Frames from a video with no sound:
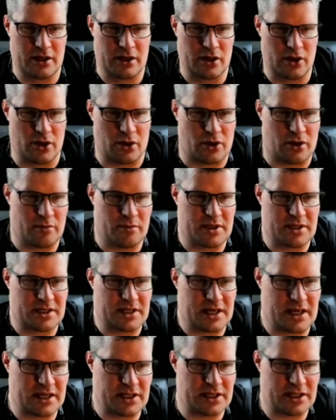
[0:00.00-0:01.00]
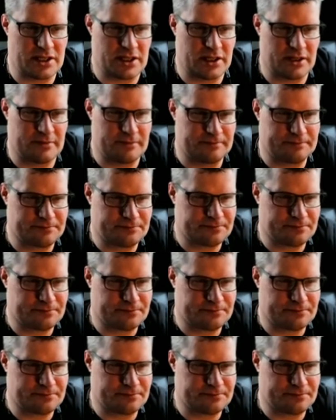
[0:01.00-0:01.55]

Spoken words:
documentation,